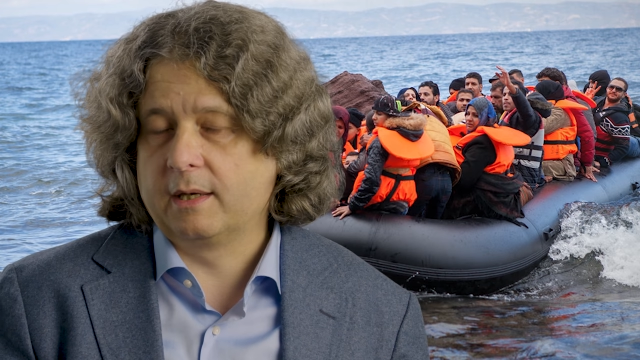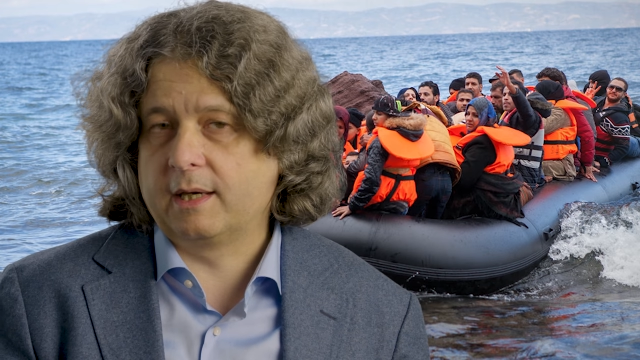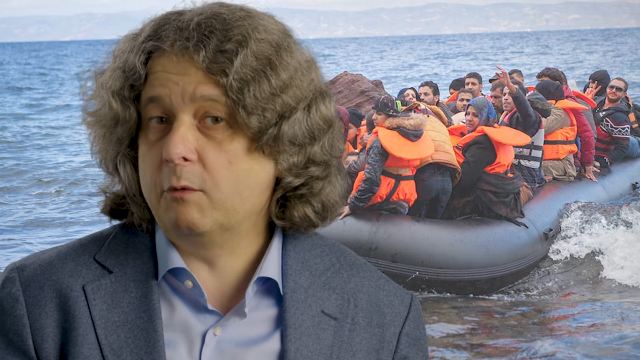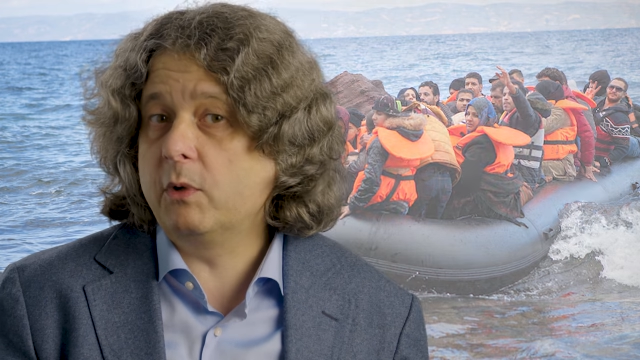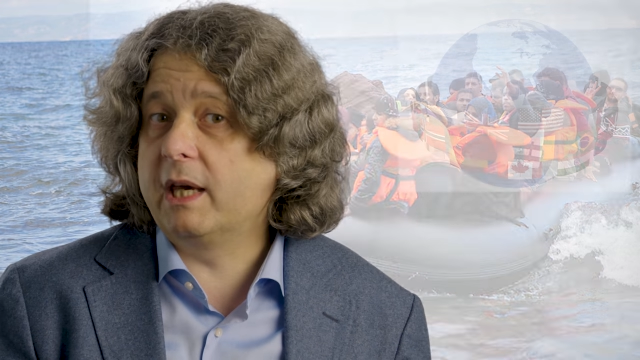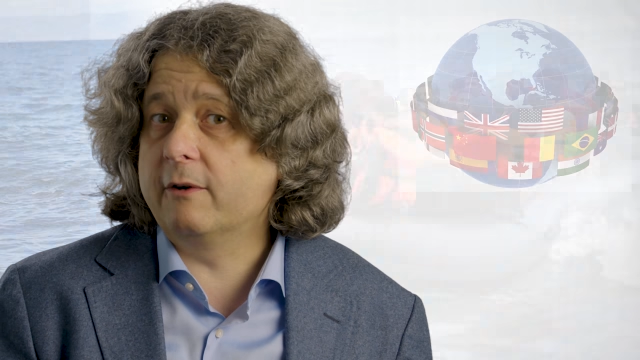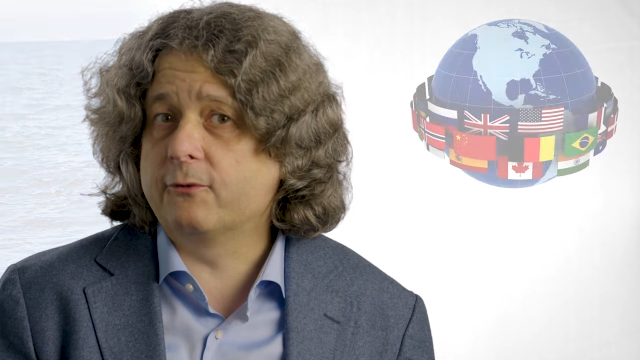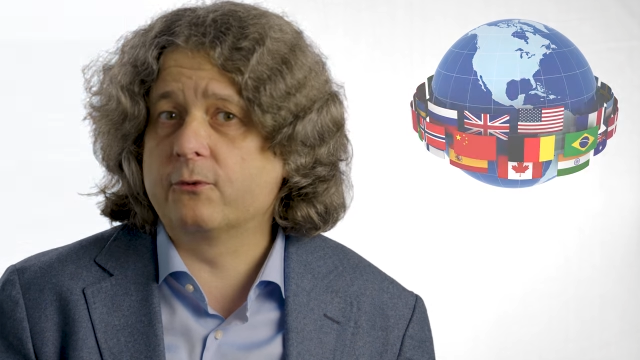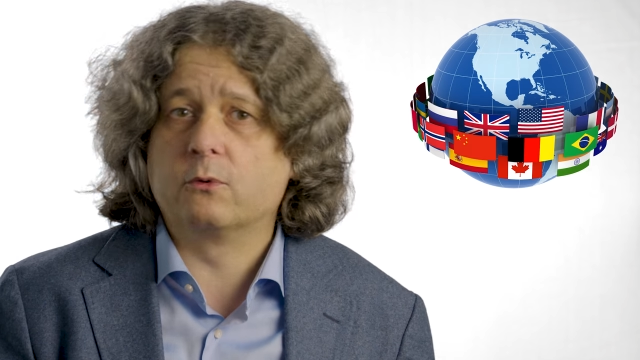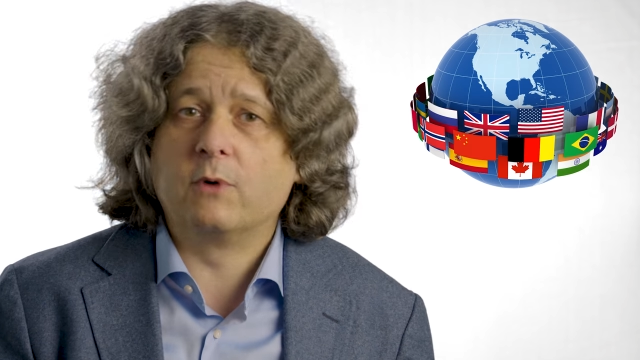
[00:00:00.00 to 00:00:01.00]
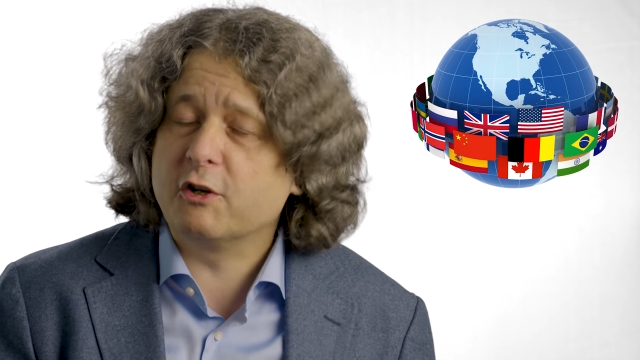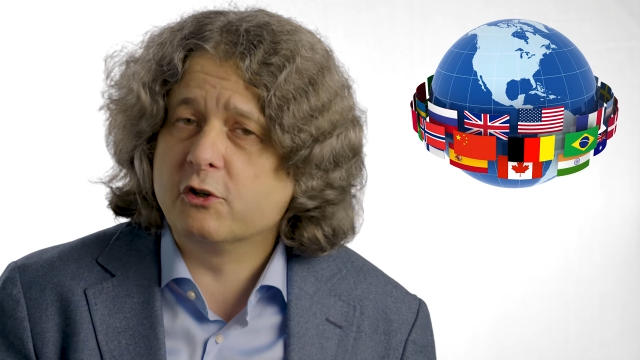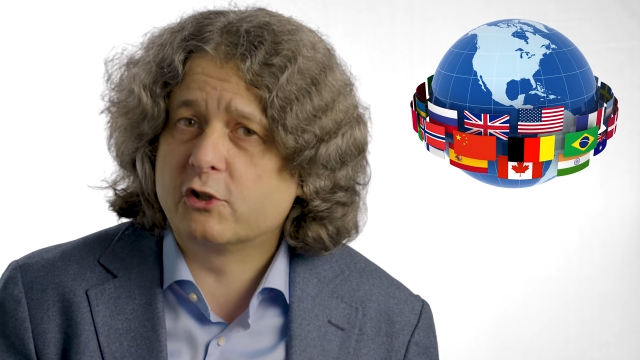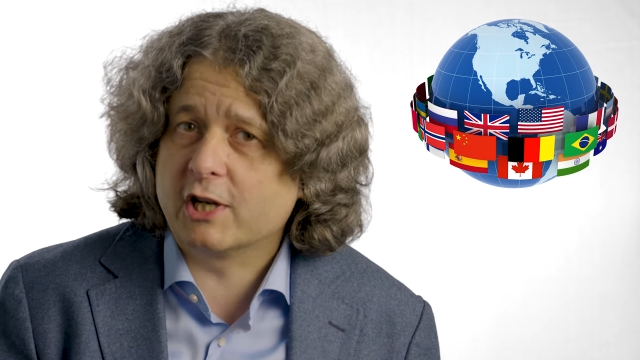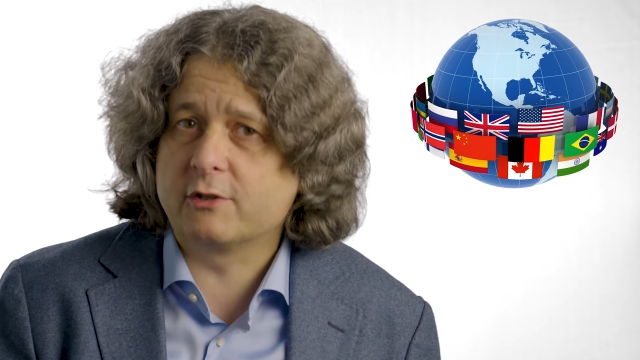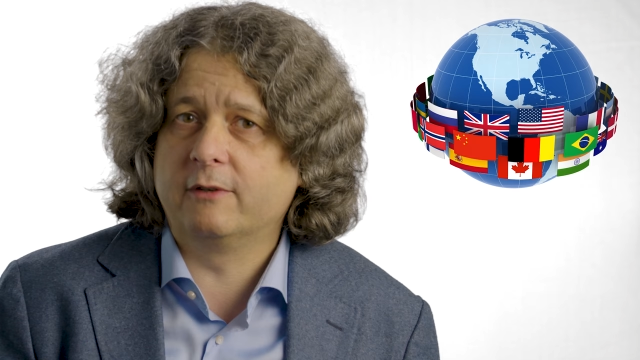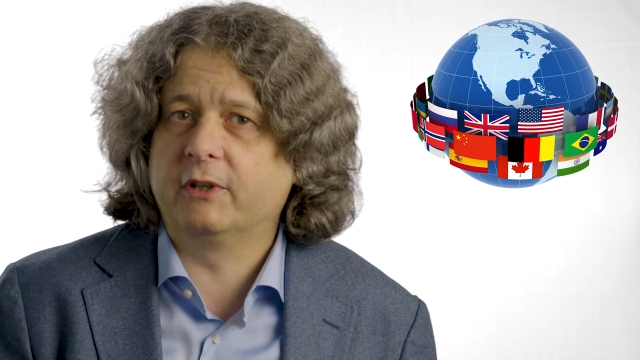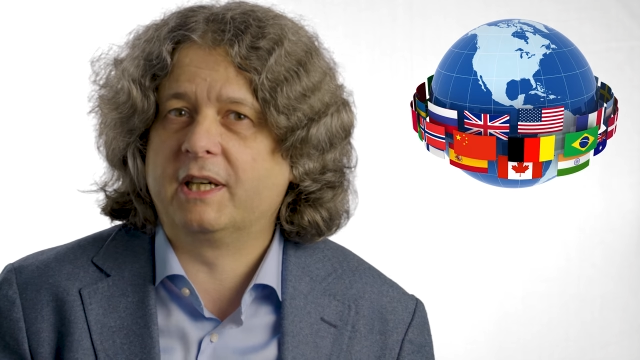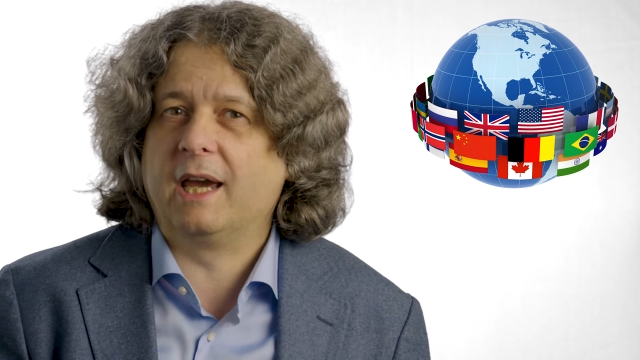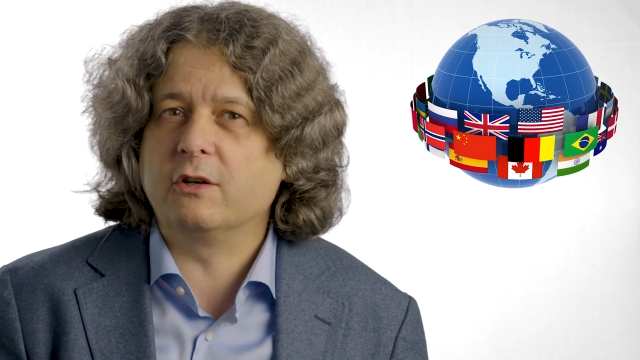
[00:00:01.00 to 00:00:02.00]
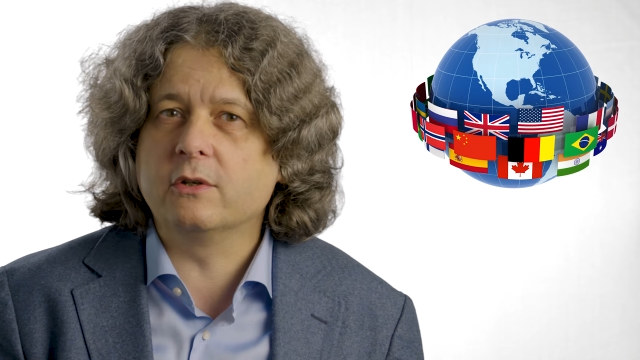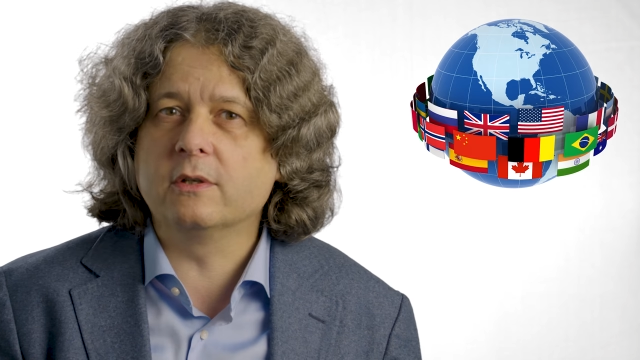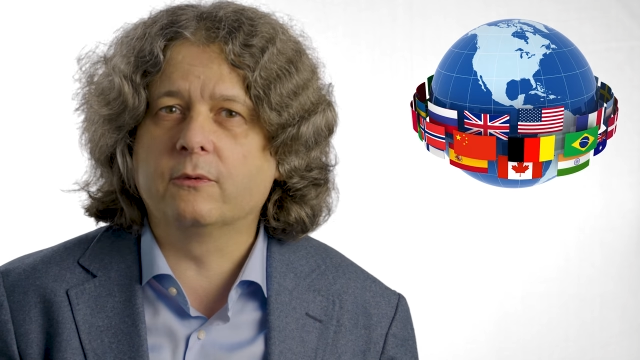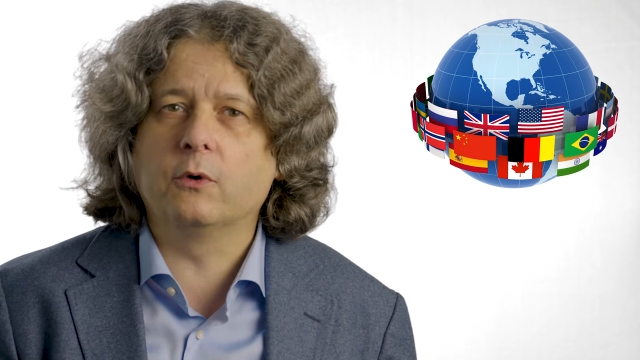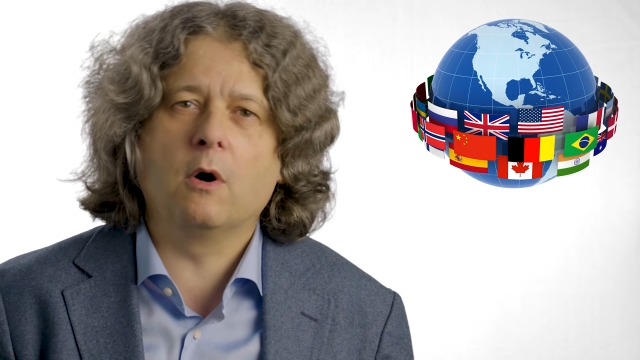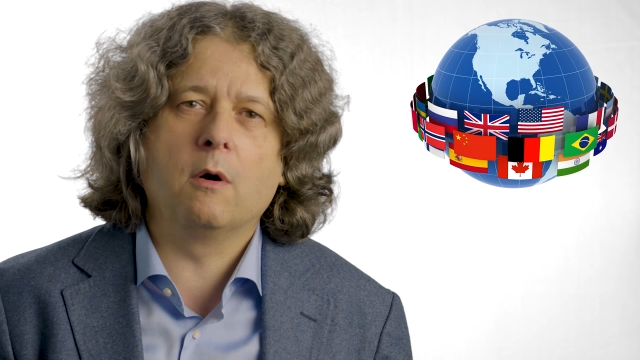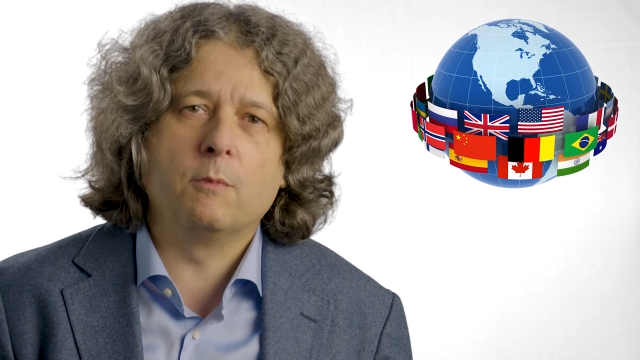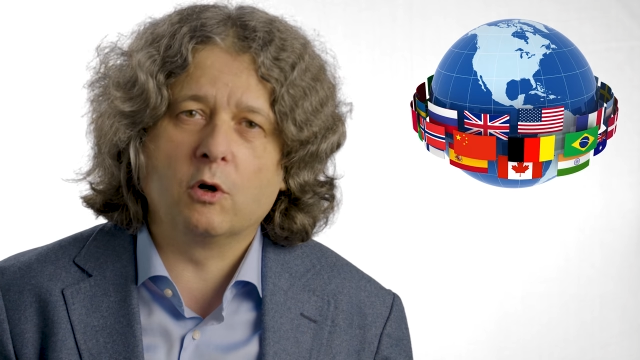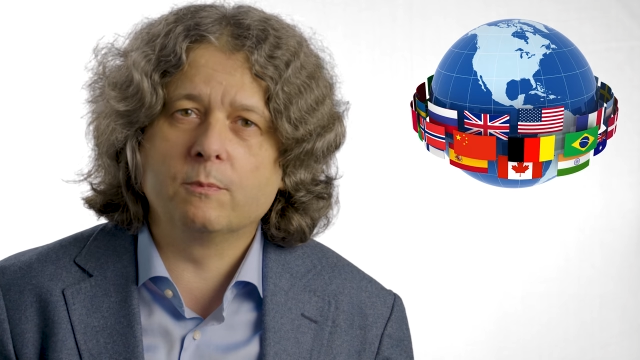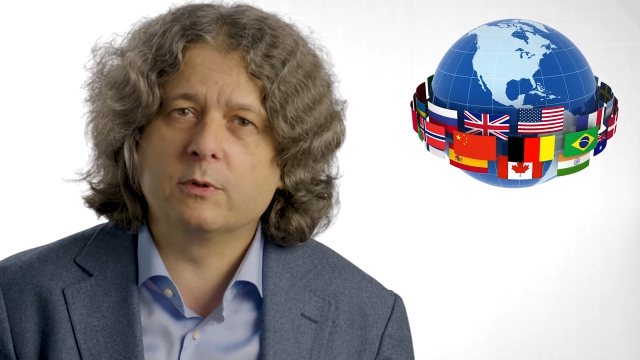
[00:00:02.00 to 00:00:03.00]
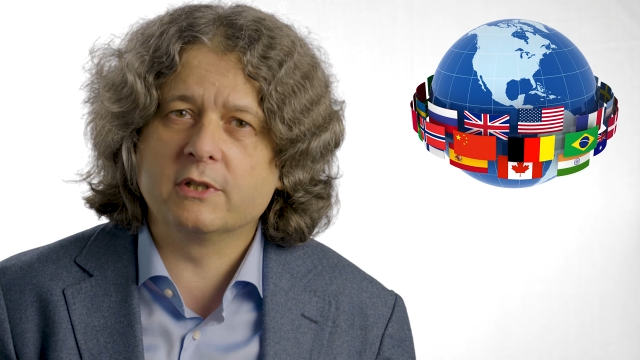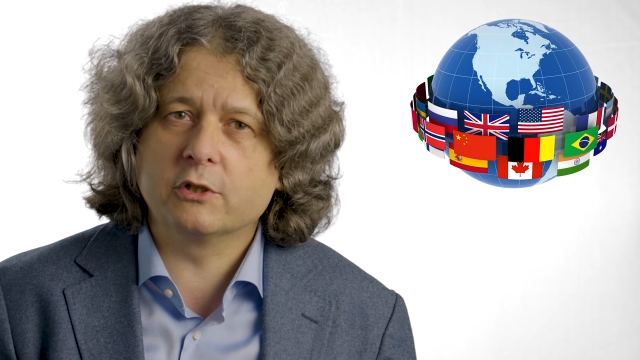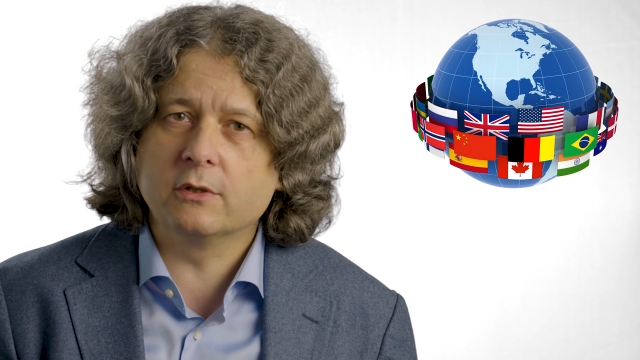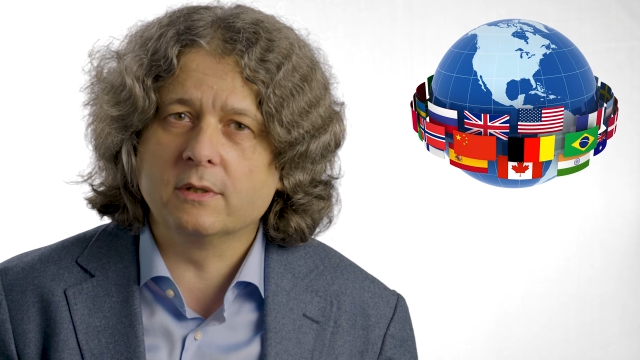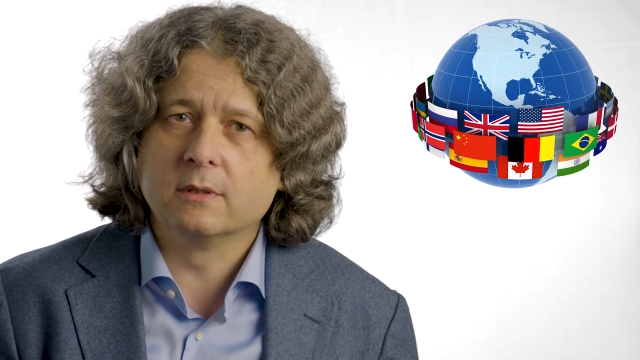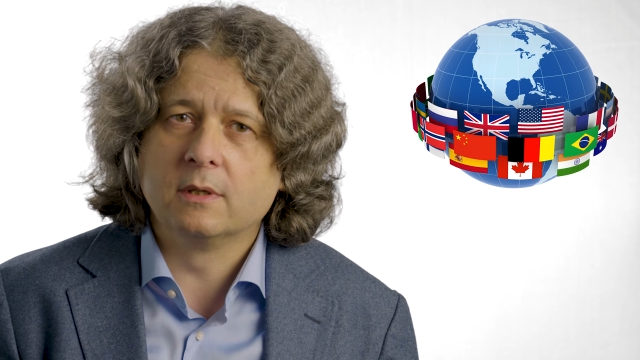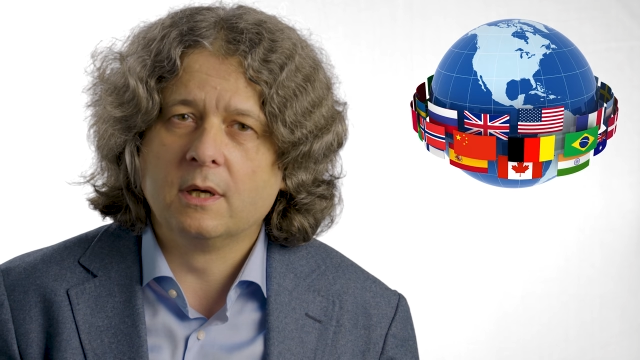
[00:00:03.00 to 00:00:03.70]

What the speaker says: Can we give rational justifications for our moral positions?